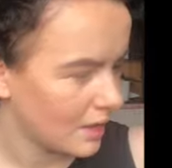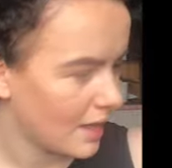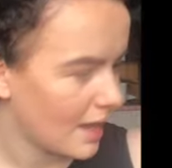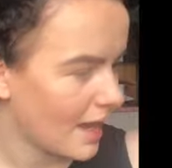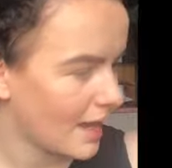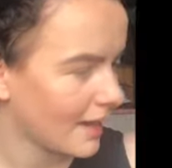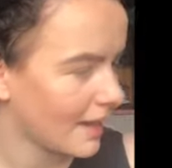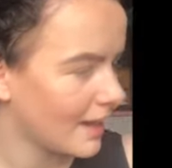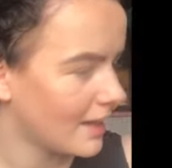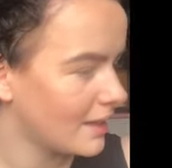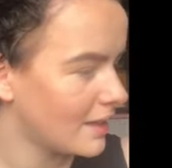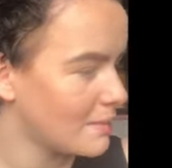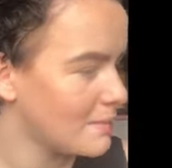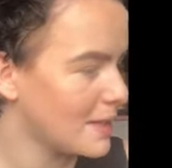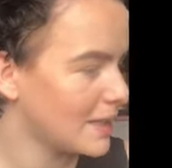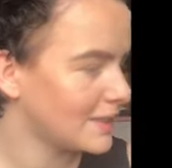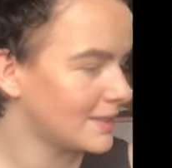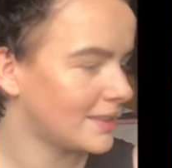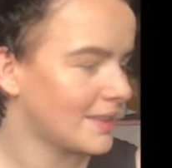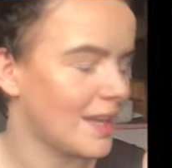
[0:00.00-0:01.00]
I kind of
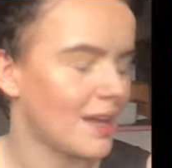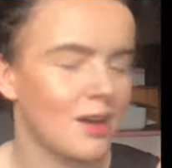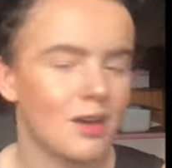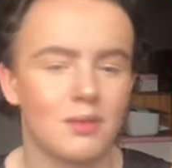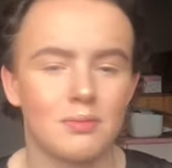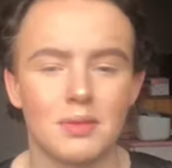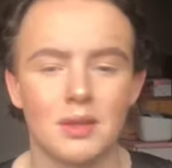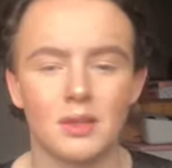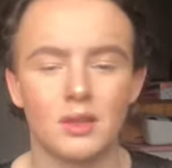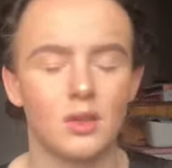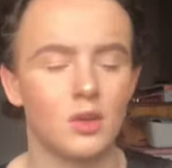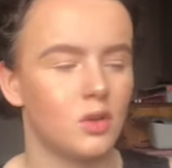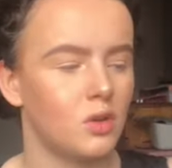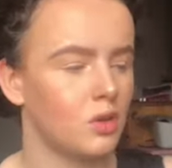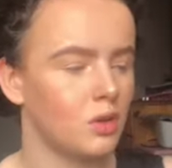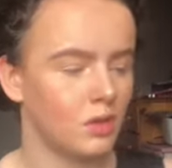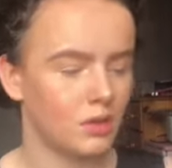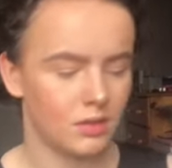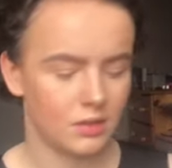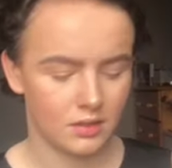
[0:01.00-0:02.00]
messed that up a
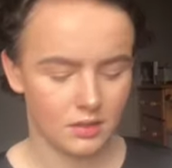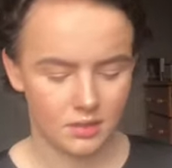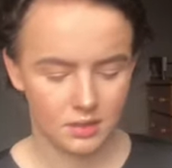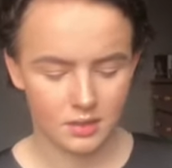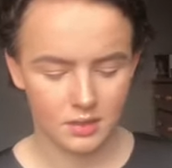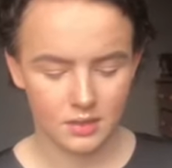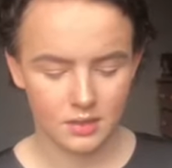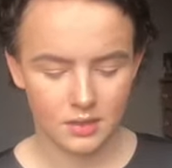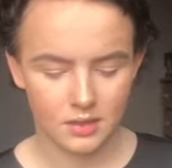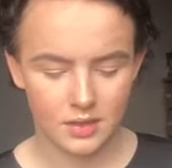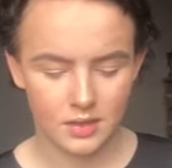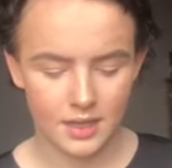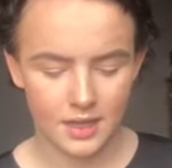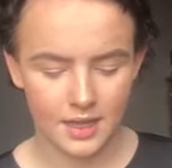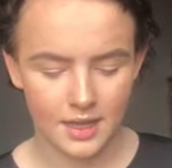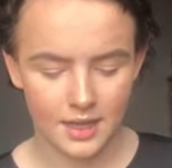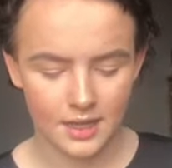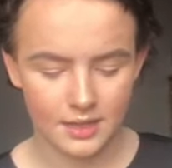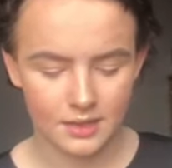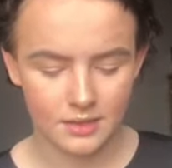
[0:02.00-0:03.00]
lot,
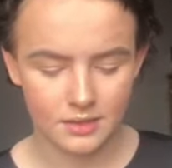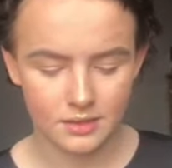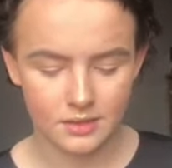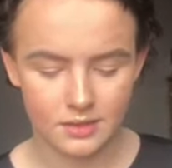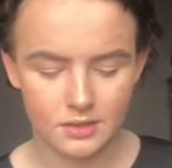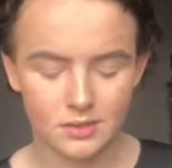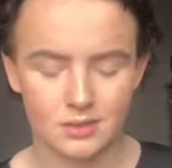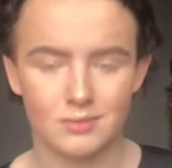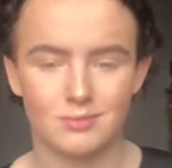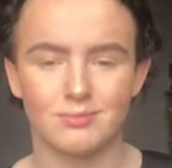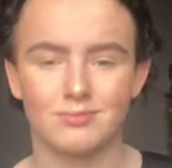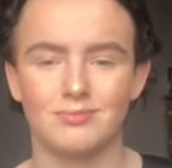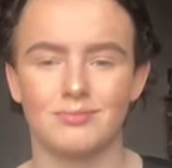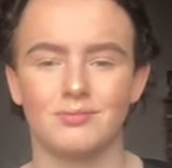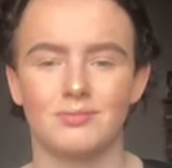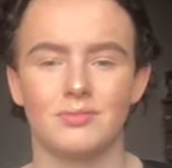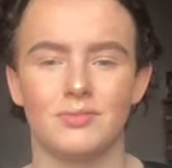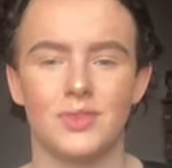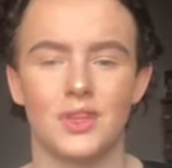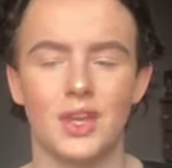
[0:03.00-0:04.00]
and
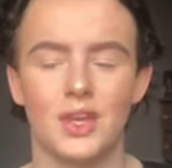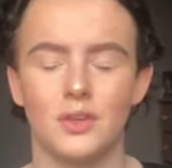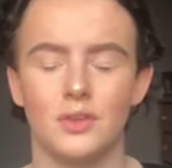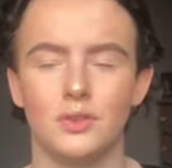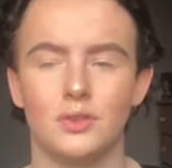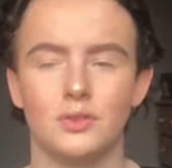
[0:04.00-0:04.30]
now